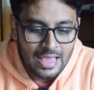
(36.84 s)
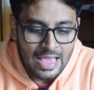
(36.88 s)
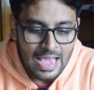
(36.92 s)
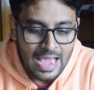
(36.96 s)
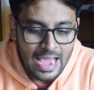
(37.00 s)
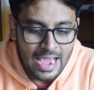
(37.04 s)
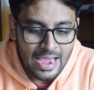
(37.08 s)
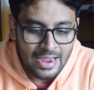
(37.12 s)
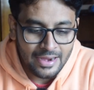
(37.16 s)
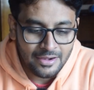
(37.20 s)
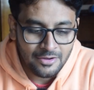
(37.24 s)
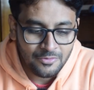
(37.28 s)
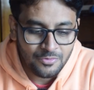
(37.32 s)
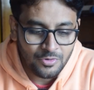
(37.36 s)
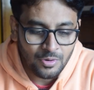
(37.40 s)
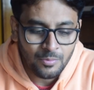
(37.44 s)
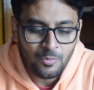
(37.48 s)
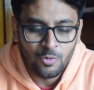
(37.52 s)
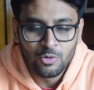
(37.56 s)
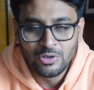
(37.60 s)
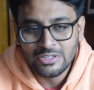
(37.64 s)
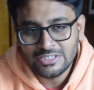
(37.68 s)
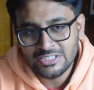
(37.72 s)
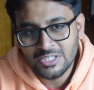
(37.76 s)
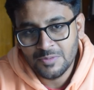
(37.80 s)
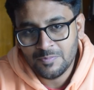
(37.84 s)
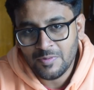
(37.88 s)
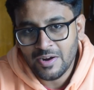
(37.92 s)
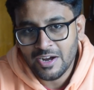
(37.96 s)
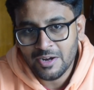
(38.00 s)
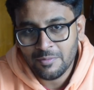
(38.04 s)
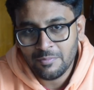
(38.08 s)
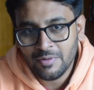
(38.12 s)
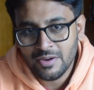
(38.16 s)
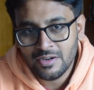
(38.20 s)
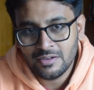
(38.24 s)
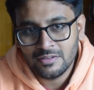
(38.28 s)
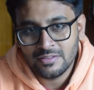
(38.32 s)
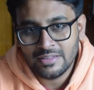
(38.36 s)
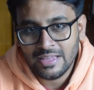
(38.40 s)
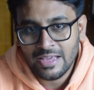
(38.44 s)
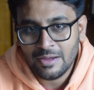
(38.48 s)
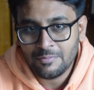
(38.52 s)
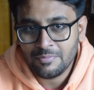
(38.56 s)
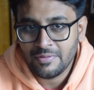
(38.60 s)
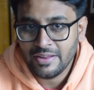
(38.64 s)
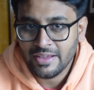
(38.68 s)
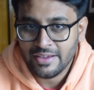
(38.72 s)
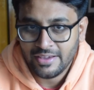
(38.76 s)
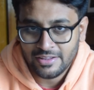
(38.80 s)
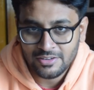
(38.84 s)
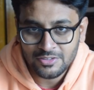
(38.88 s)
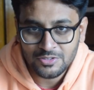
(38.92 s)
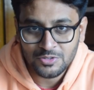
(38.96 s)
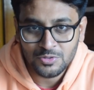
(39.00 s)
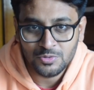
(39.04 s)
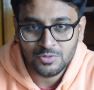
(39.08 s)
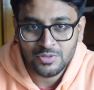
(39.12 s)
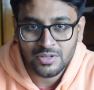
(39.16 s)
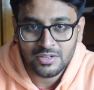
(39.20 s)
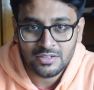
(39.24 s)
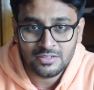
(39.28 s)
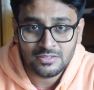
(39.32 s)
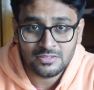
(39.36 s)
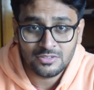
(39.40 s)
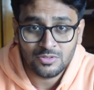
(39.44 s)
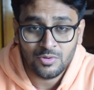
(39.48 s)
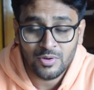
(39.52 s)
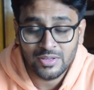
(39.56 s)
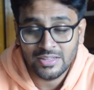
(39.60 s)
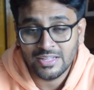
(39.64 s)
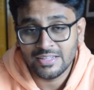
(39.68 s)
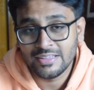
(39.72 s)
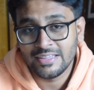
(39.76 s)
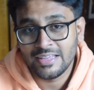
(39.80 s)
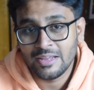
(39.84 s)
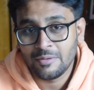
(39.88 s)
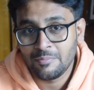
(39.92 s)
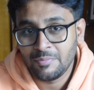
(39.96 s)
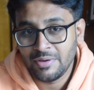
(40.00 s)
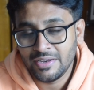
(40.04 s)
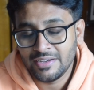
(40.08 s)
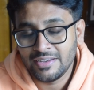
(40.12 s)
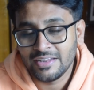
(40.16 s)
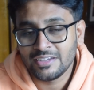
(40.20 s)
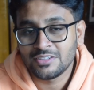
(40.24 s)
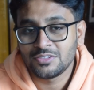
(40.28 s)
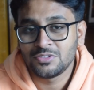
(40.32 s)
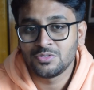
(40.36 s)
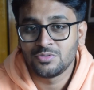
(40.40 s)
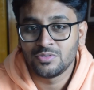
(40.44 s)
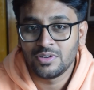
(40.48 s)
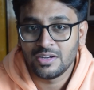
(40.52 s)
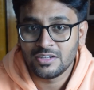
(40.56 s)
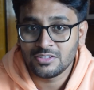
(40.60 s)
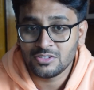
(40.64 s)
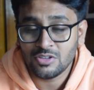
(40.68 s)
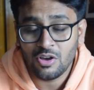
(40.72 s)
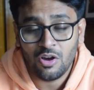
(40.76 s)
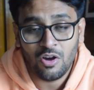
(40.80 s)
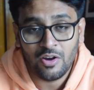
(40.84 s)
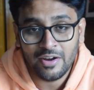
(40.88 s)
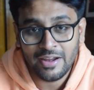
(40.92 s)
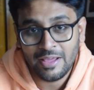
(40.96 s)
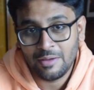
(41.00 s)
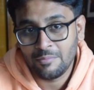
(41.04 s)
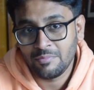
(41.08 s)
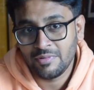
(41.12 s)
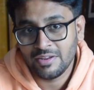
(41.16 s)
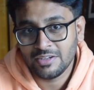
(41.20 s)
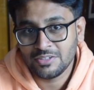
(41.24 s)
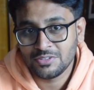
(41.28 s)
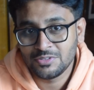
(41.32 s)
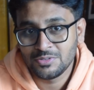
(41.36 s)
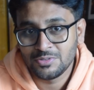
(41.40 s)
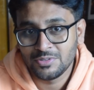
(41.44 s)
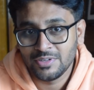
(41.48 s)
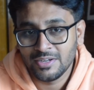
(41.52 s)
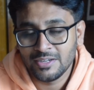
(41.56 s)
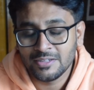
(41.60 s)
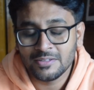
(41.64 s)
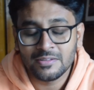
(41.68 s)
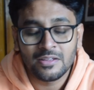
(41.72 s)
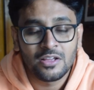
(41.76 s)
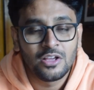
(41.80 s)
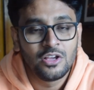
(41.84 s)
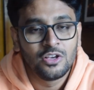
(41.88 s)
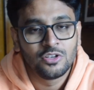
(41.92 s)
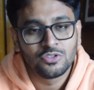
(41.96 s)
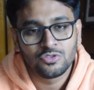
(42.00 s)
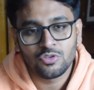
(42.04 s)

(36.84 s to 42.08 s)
and from which department they have taken students, whether they are BTech students or MTech students.